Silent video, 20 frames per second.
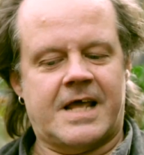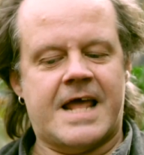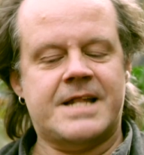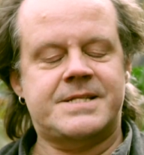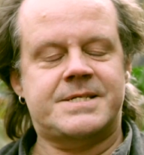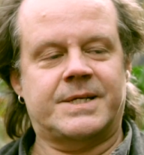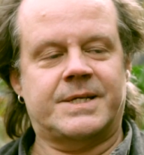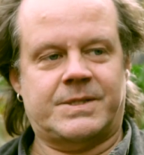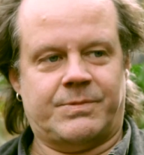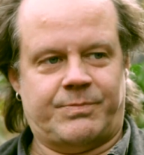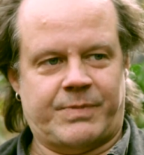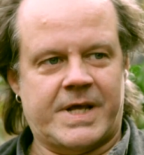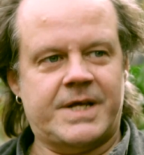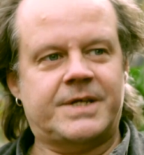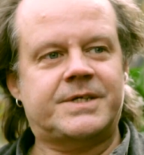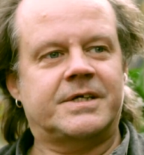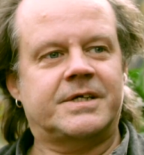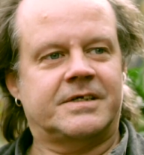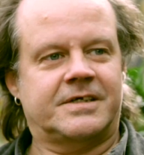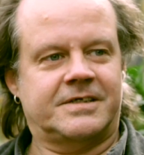
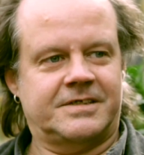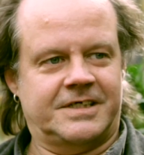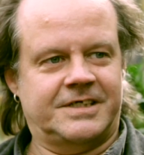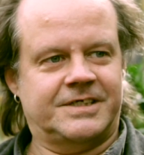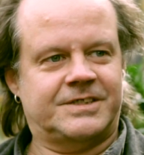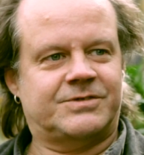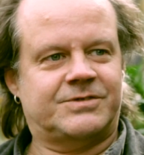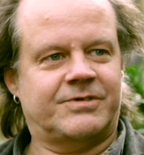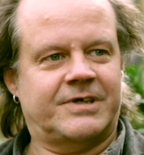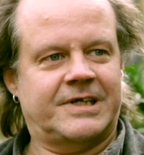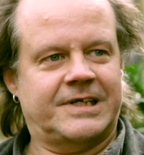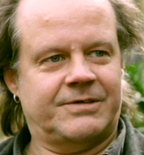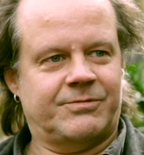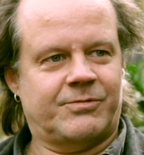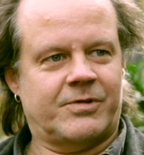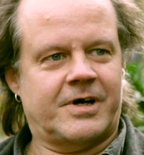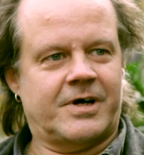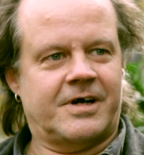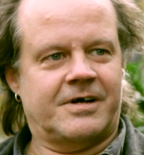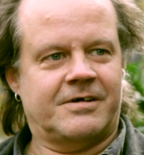Anticipation is really
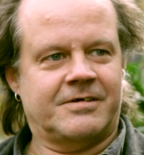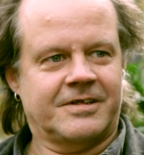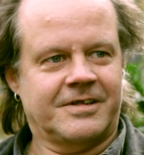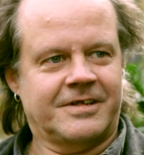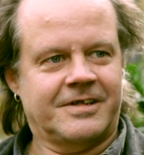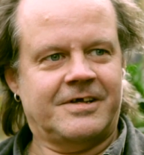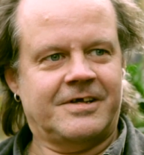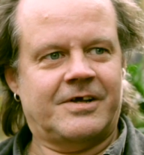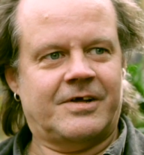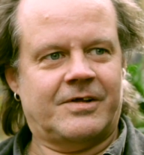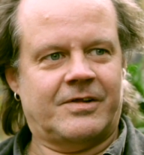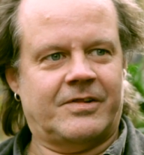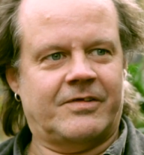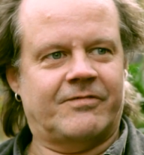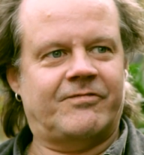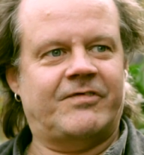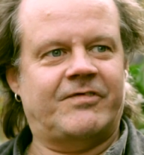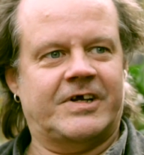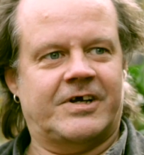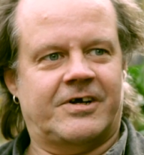where the
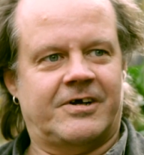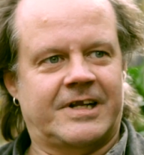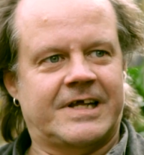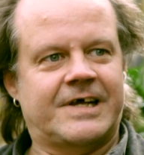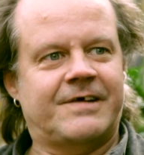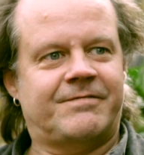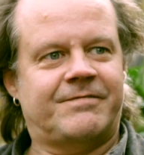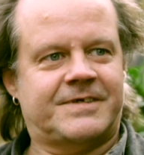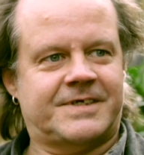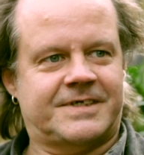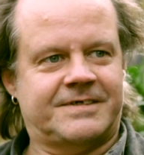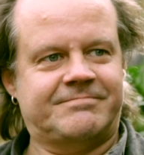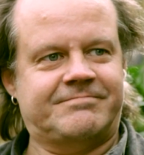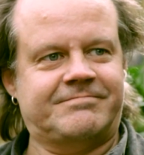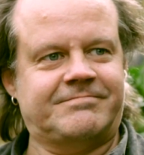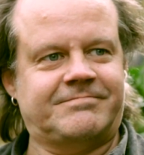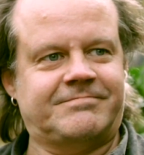fear lives.